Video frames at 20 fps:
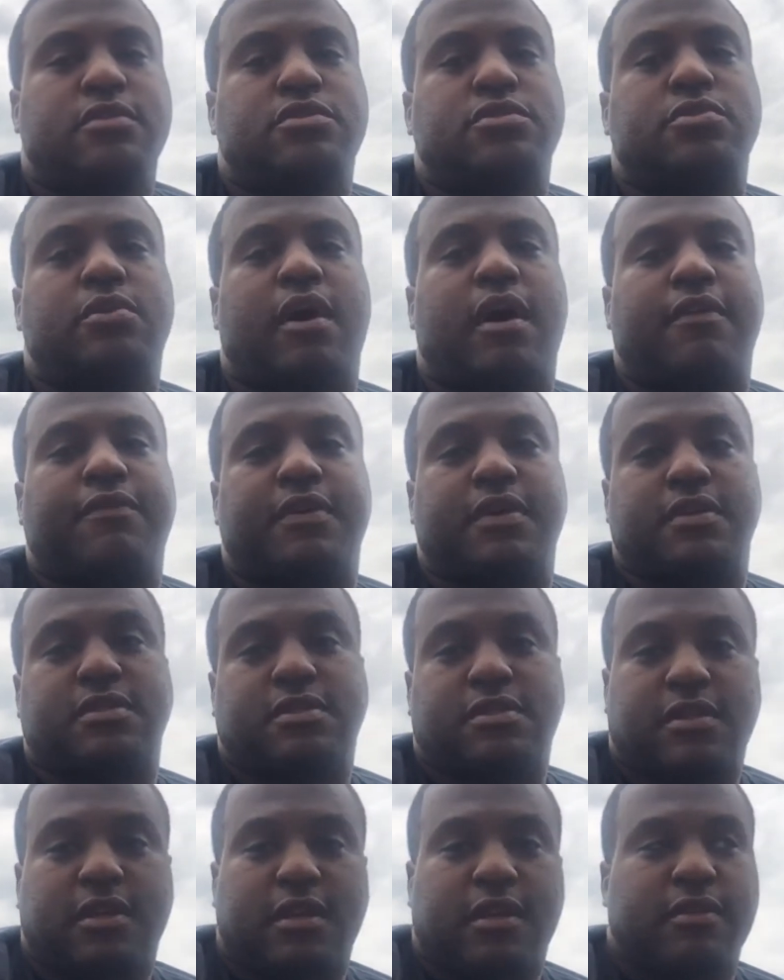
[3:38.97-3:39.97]
to
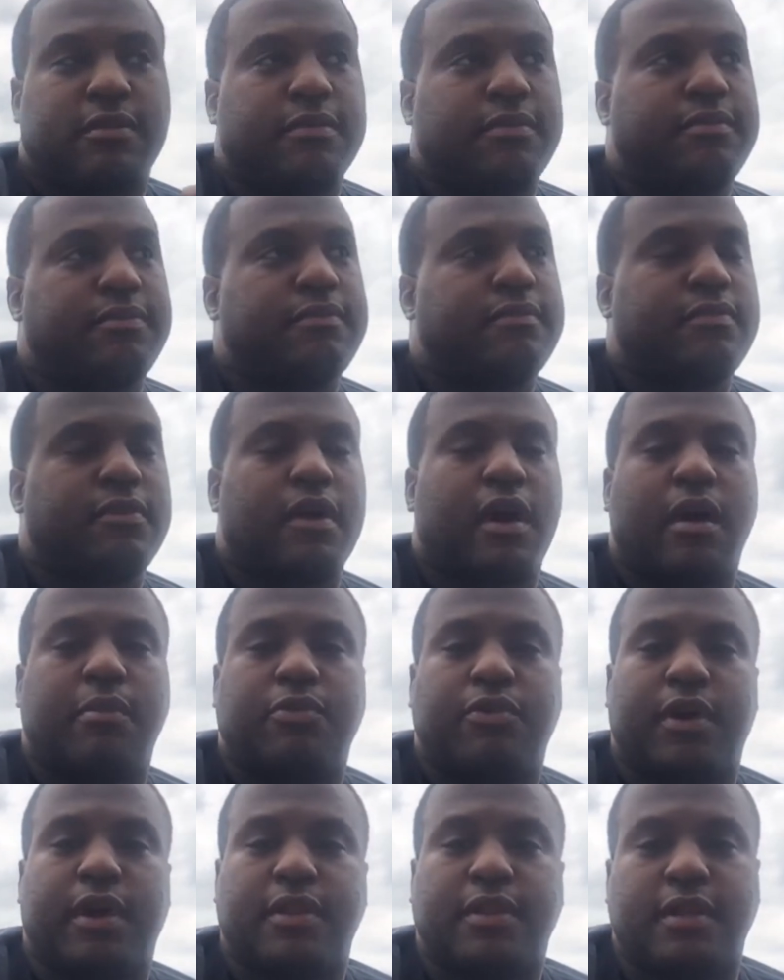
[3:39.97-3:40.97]
obviously
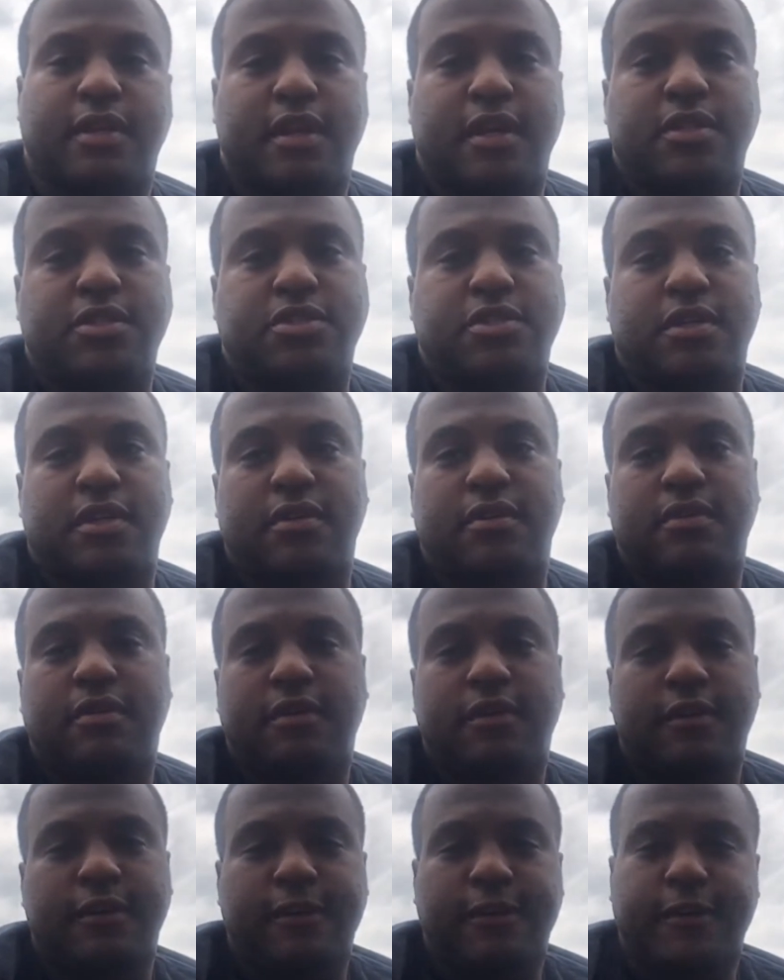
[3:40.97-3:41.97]
upgrade the engine,
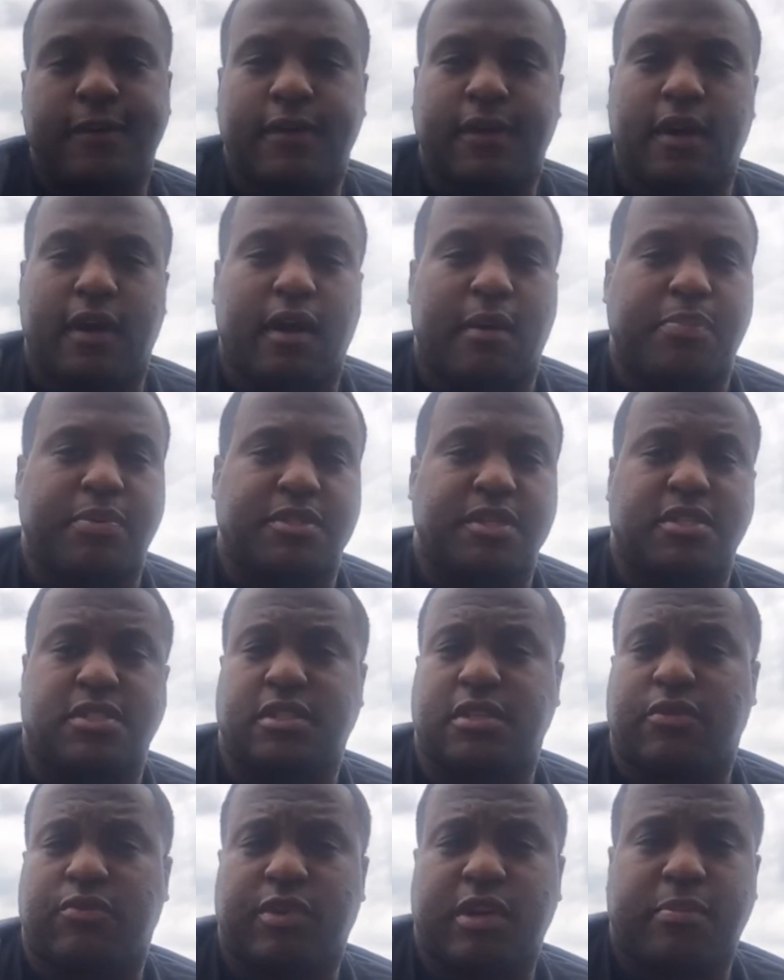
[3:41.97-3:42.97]

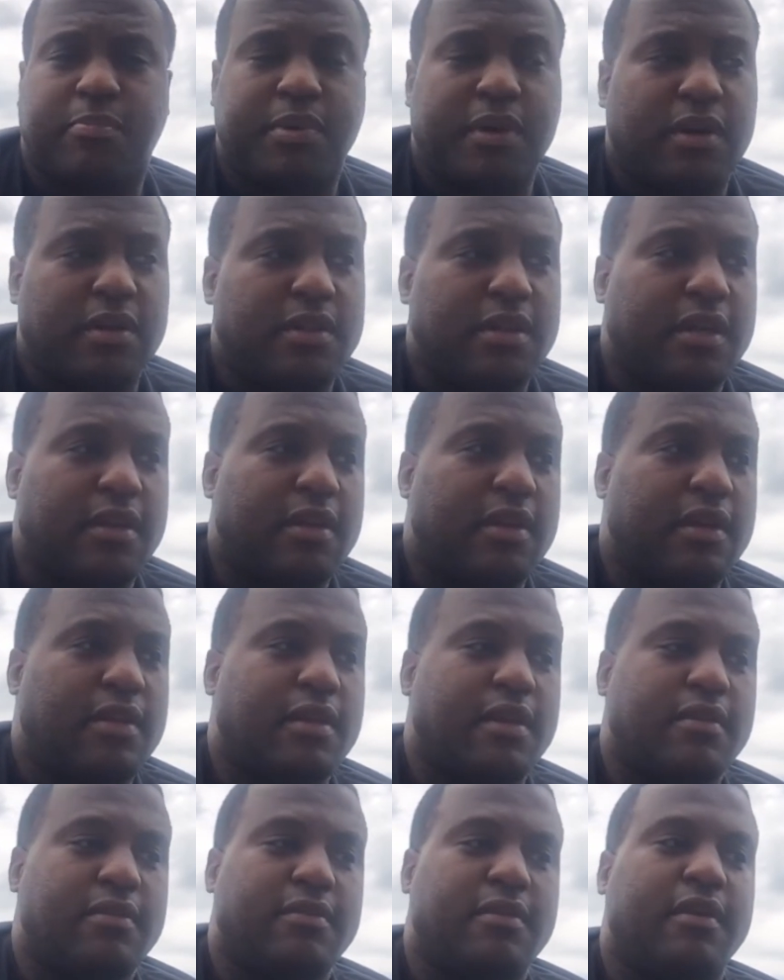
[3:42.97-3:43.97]
potentially rebuild it,
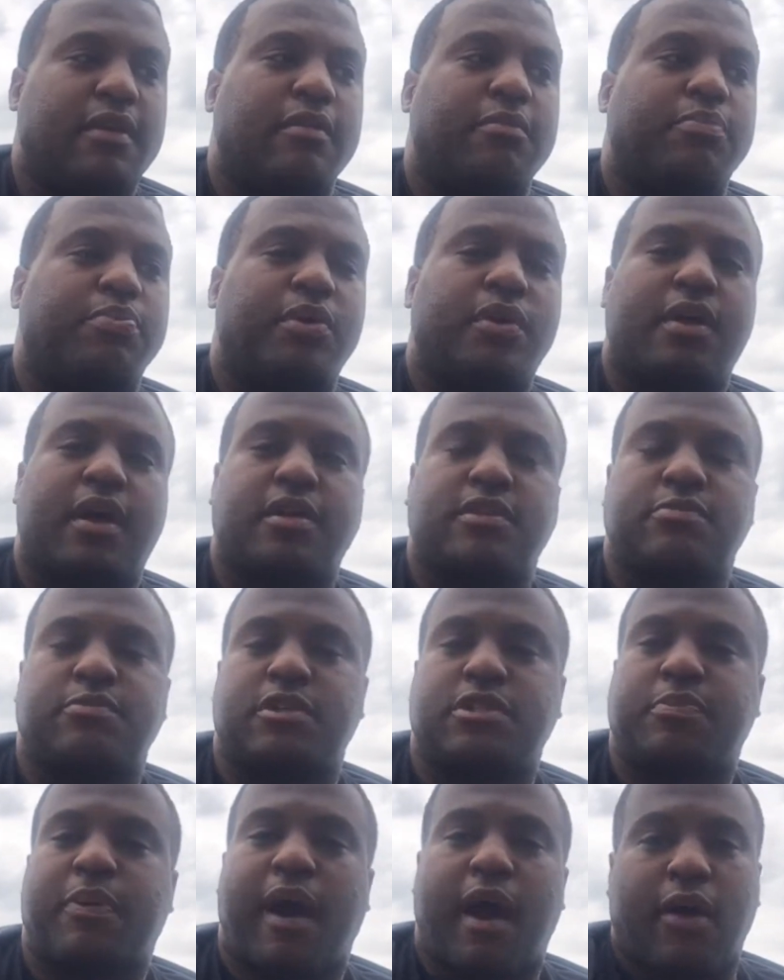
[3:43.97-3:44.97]
and put as
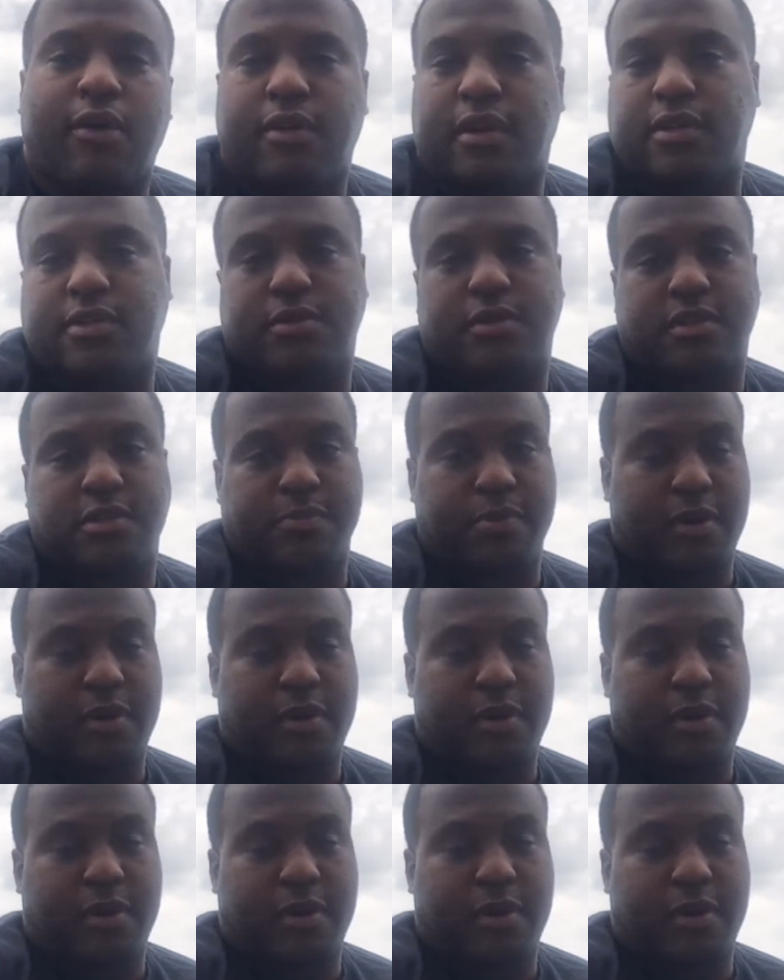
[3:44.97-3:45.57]
much power into it as